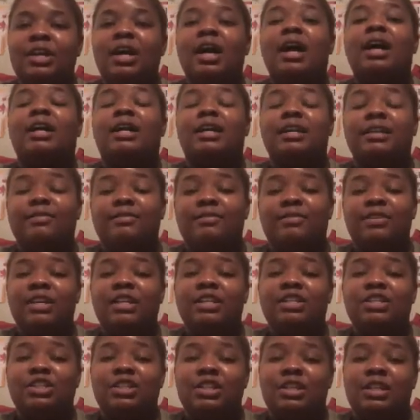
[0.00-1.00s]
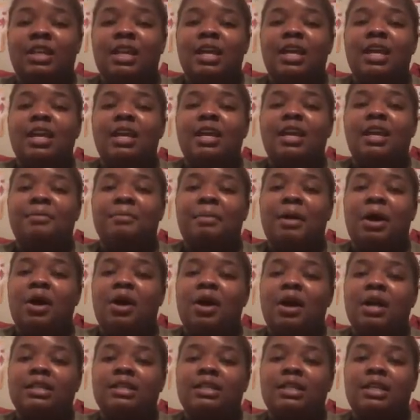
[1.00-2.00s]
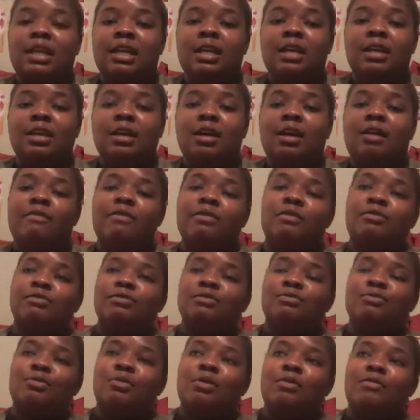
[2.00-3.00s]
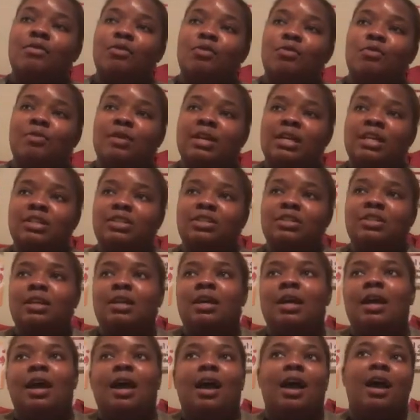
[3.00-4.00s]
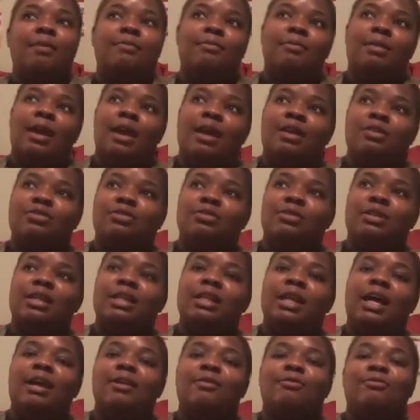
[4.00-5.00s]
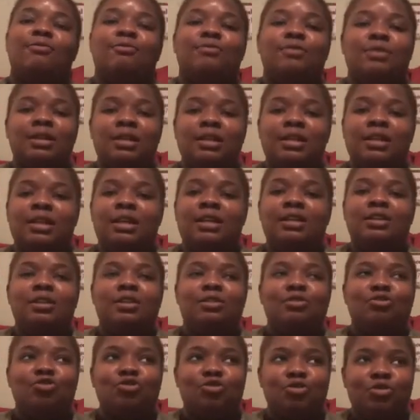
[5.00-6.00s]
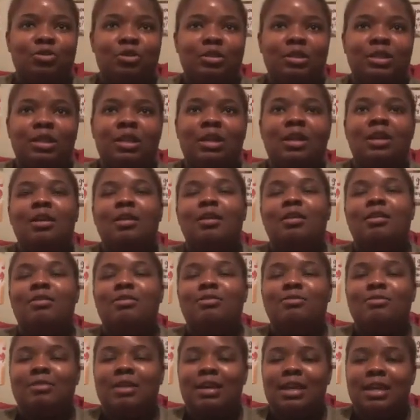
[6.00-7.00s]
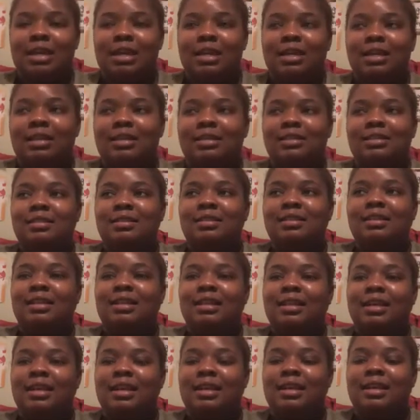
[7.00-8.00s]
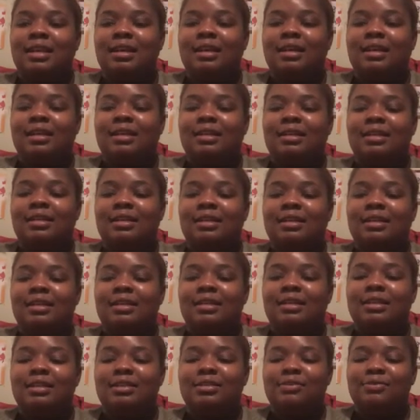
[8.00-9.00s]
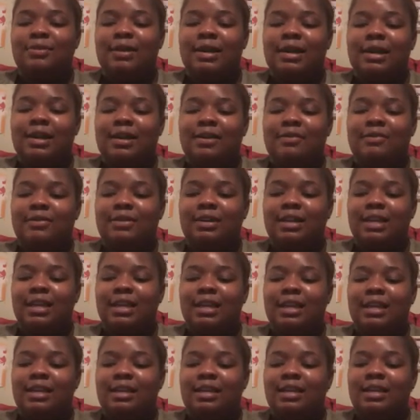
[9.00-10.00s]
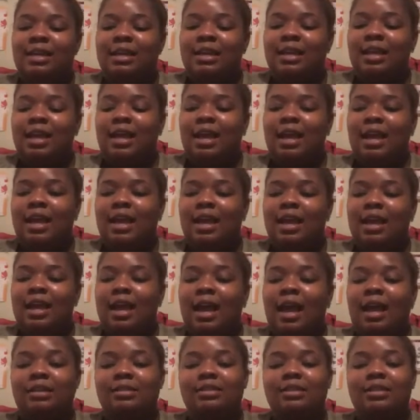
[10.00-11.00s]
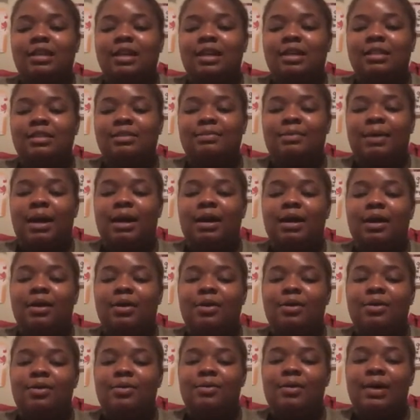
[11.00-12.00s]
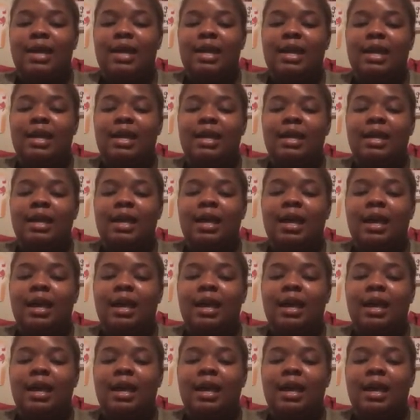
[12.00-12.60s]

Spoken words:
a conviction in my heart to get it off. It was more of a wish. I'm actually like really and truly ready to get this weight off again and actually get to my goal weight.